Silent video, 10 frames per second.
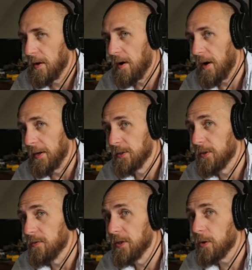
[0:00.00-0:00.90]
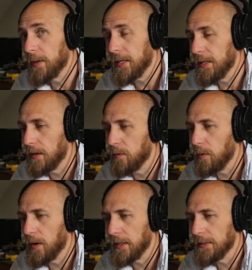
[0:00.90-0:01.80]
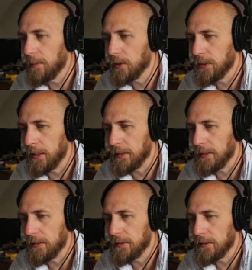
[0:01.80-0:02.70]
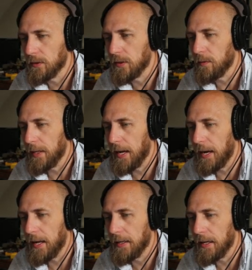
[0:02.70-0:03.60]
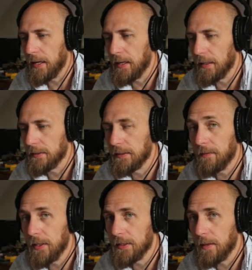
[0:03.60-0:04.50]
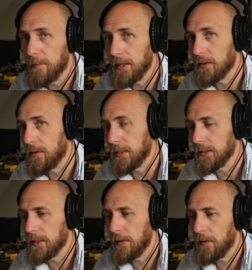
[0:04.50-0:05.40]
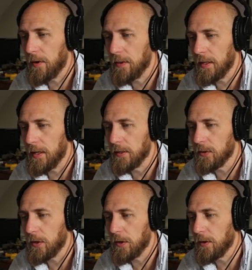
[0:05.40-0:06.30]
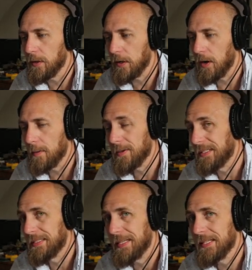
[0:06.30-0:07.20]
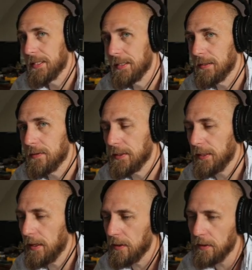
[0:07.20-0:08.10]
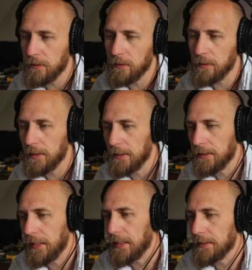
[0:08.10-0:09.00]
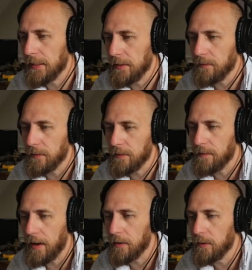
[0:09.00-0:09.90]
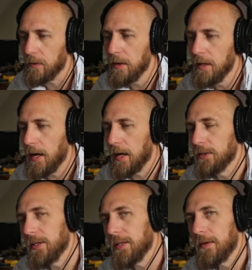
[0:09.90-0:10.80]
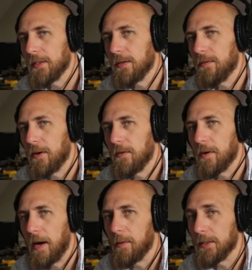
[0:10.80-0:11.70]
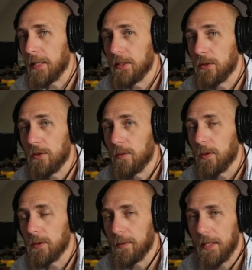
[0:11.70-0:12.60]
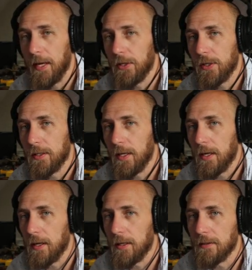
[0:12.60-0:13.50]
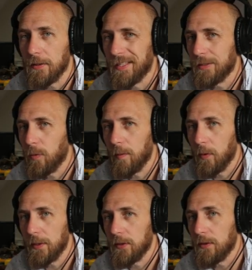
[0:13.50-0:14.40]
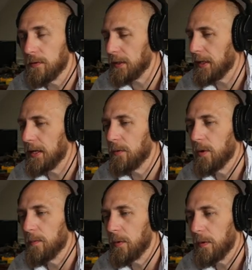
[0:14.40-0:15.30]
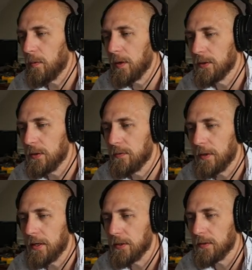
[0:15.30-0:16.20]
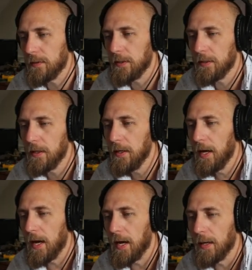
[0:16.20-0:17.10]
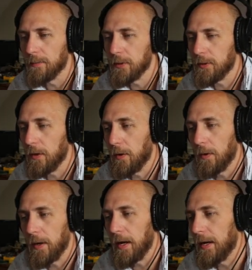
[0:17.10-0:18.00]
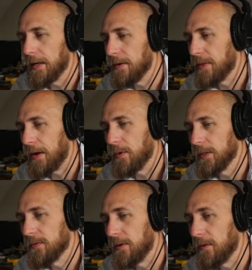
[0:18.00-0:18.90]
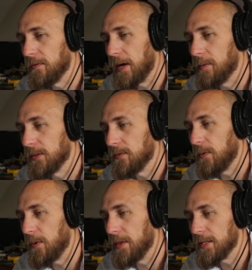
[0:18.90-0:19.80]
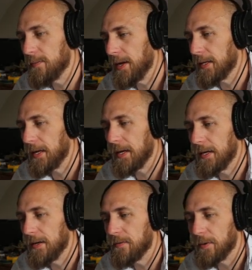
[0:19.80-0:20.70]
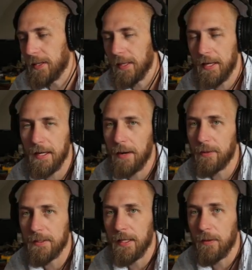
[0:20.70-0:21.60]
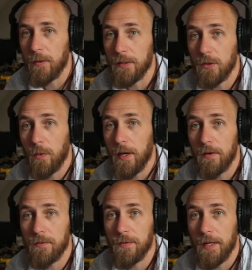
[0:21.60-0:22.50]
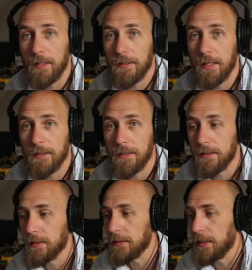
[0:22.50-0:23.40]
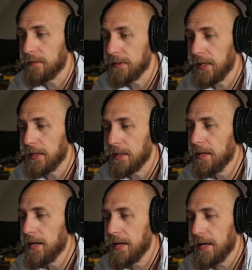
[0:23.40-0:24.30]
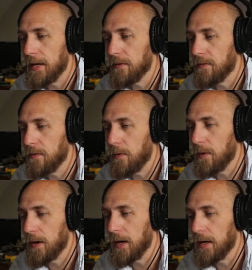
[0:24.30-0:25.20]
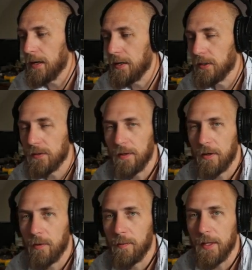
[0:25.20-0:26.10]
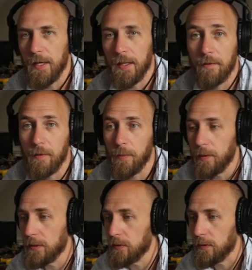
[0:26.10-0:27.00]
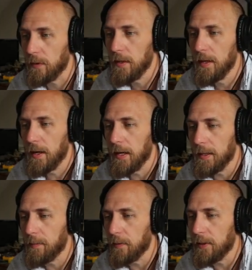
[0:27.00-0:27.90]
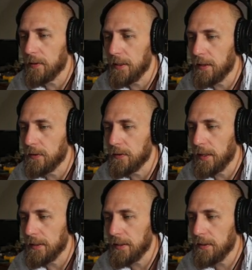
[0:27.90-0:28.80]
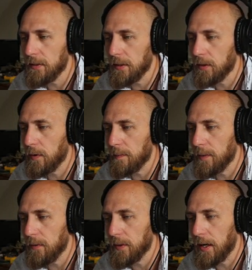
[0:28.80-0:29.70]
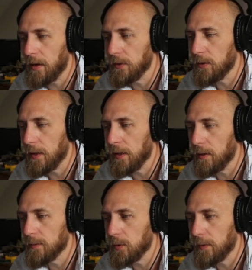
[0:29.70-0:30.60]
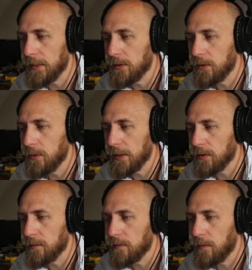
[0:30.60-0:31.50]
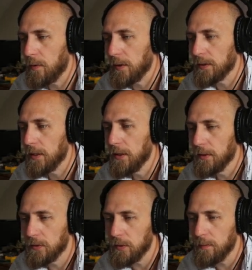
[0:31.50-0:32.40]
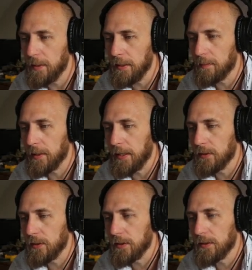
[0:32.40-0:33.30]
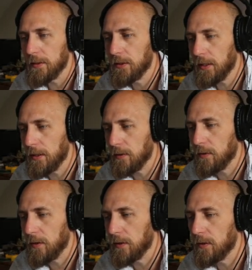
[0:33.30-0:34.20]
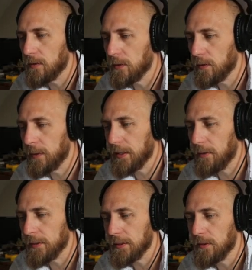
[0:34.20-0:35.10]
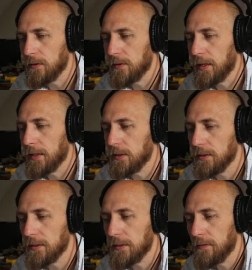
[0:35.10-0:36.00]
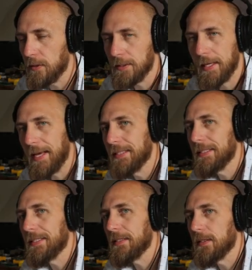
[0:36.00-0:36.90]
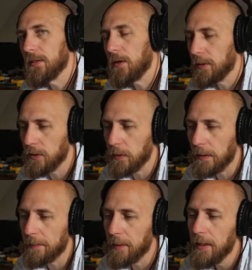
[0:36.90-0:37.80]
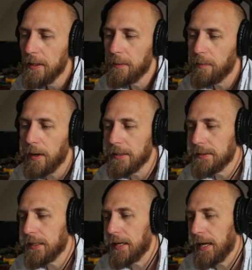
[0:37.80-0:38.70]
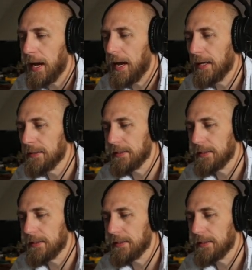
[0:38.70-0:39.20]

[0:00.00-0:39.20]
All right, so real quick again, we want to double check this, and so we had 70 ton mech, so that's 7 on the internal. The armor is 10 tons of standard, so it's going to stay at 10 for the value. Generally, if it's a ferrofibrous, I just do the multiplication, and so that's 1.2 for clan and 1.12 for inner sphere. So if that was ferrofibrous for this mech, for clan, I would say it was 12 tons instead of 10, and for inner sphere, it would be 11.2. But we don't need to do that here. Equipment, we got our 2 LRM-20s, 2 SRM-4s, 2 medium lasers. Check that critical real quick. I always like to do that just to see if there's case, because it doesn't always show up. But as